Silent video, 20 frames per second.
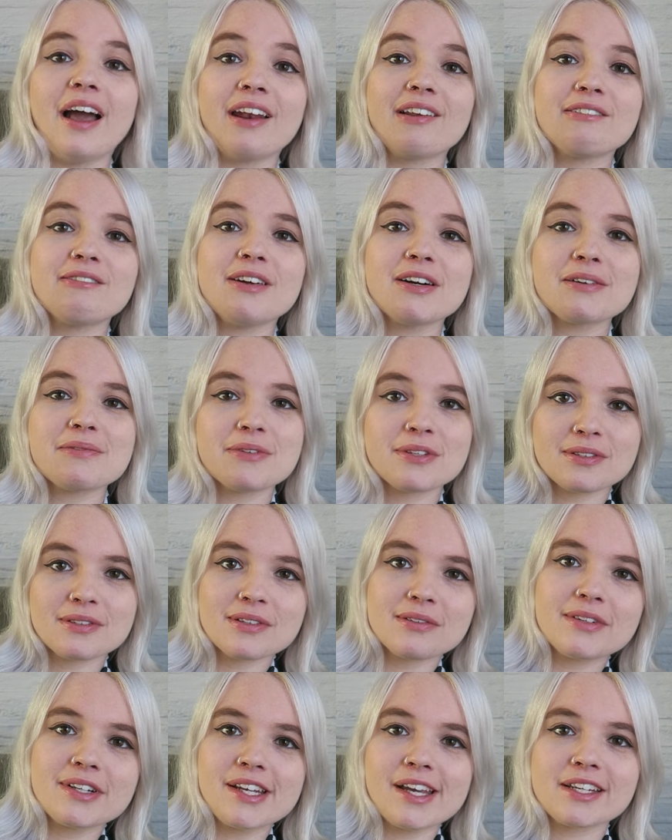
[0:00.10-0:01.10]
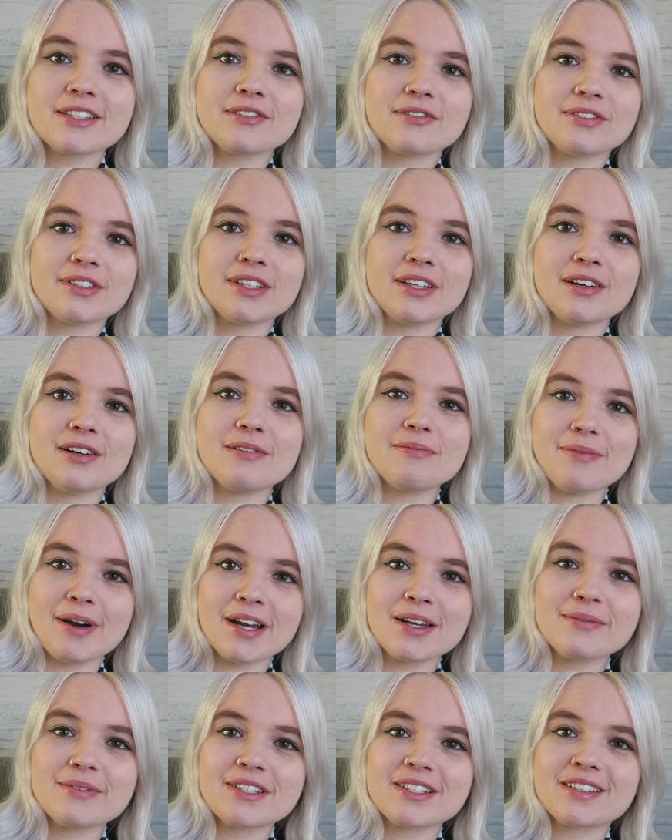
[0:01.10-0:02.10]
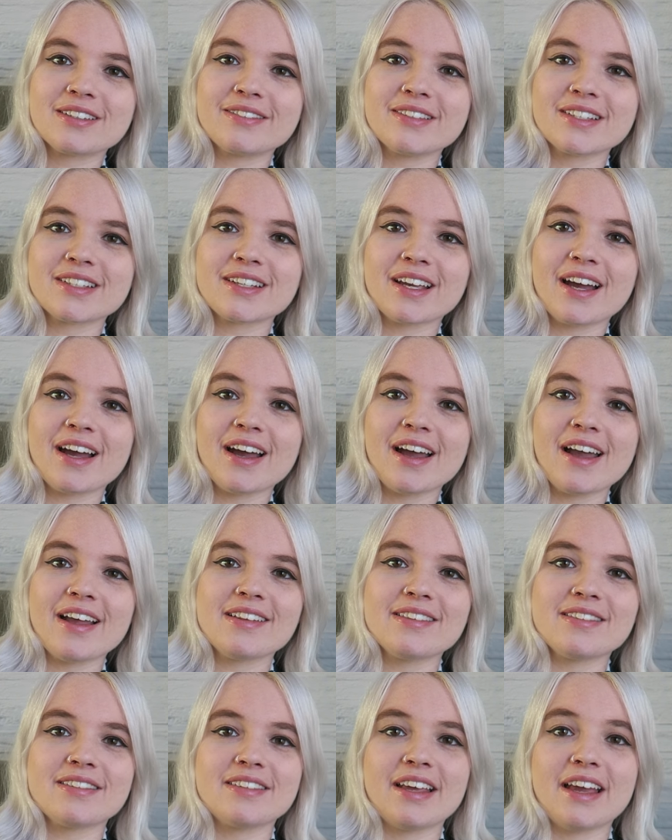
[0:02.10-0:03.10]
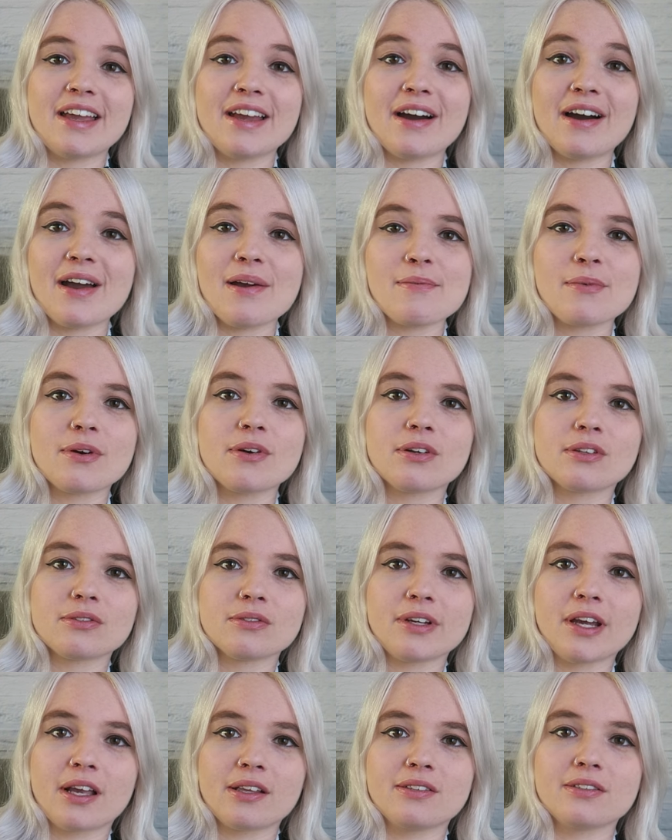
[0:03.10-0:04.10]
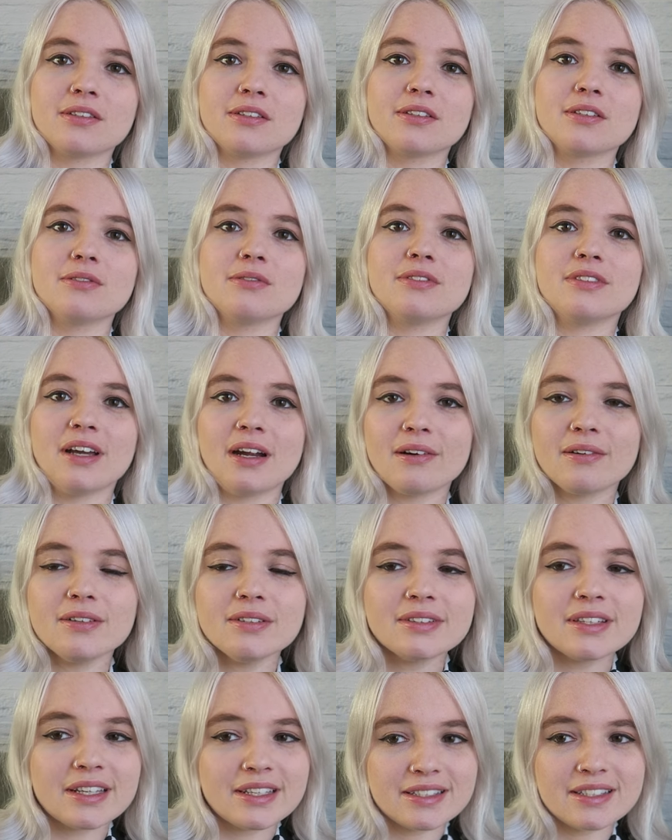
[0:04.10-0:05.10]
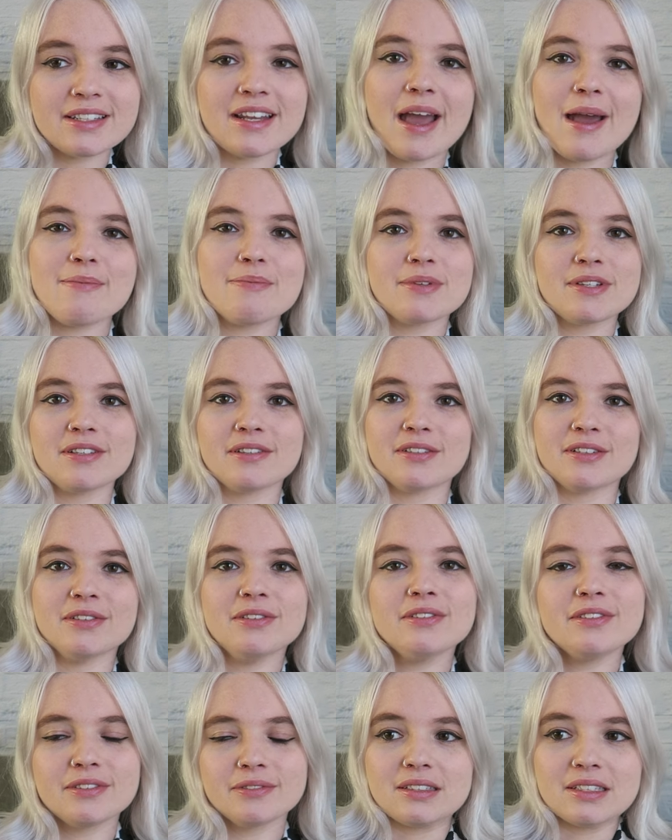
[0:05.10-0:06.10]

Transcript: Hello and welcome to a new reaction video. My name is Larissa and today I'm going to react to the new Daryl Dixon episode.